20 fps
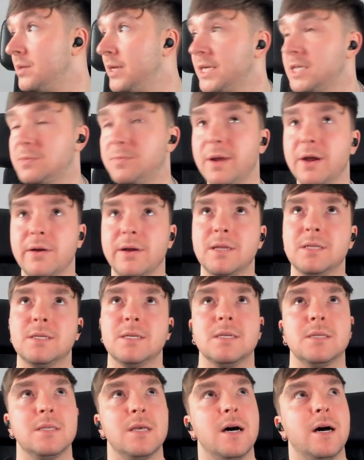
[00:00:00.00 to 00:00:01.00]

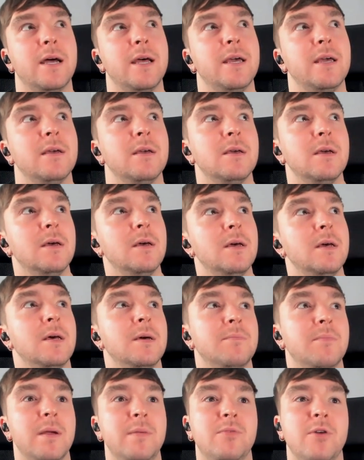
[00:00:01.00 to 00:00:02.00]
experiences that I
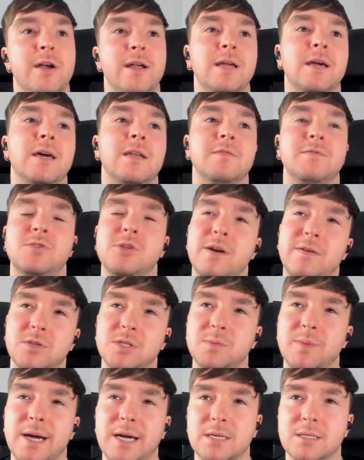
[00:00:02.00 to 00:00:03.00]
my brain kind of
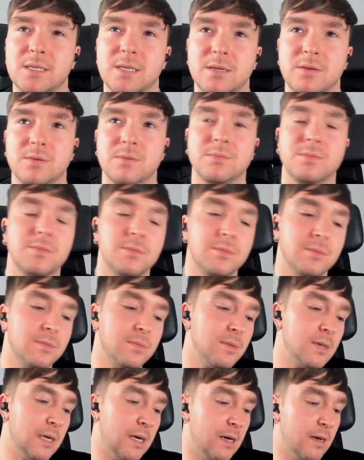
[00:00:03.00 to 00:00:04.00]
travels back to
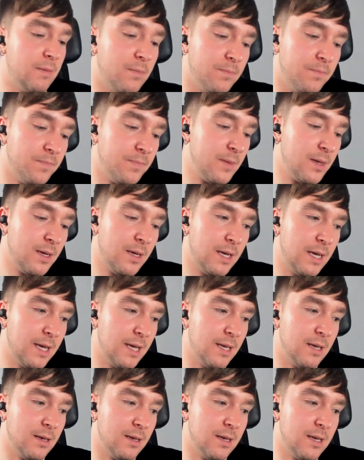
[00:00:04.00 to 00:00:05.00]

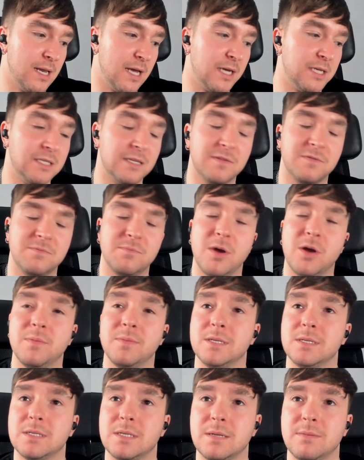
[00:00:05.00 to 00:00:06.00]
in negative
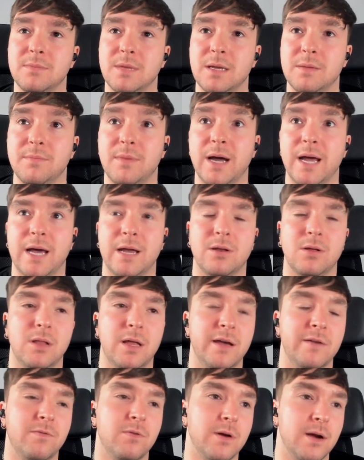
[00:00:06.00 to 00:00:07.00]
moments in, in my adult
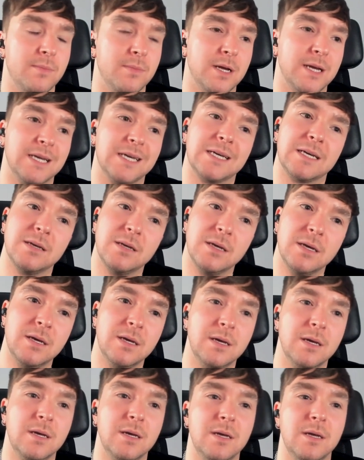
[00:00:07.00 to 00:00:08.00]
life where I'm like,
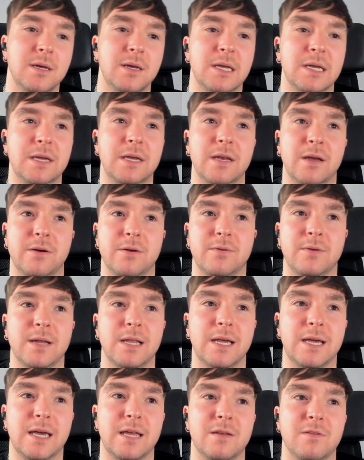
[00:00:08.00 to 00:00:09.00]
you know, it
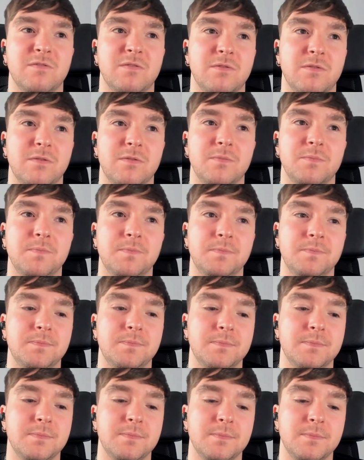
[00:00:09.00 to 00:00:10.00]
really kind of
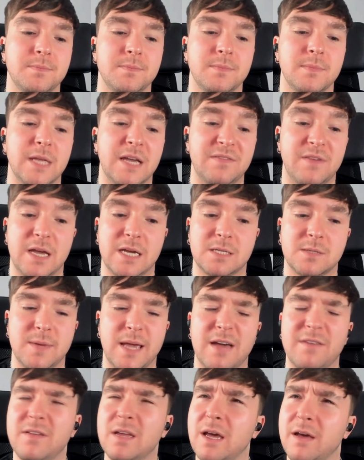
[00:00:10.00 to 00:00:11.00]
affects me.
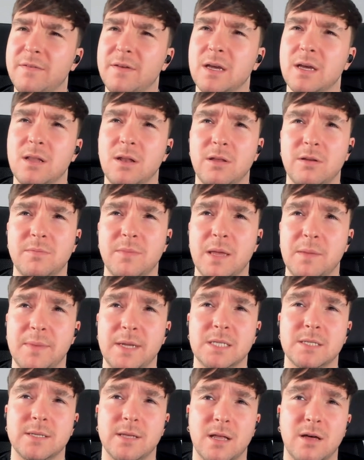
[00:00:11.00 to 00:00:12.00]
I think I think a lot of my
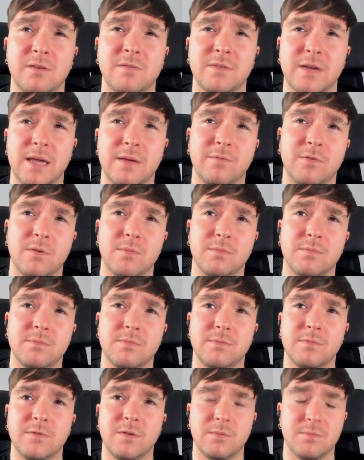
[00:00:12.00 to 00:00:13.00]
mental health came from
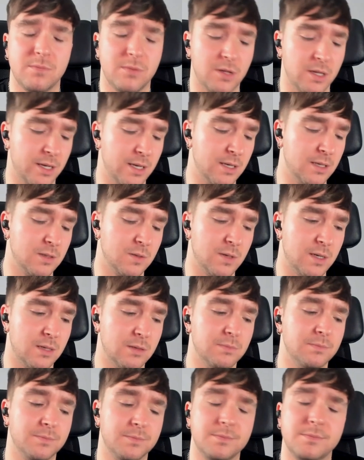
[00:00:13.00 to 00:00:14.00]
from bullying as well.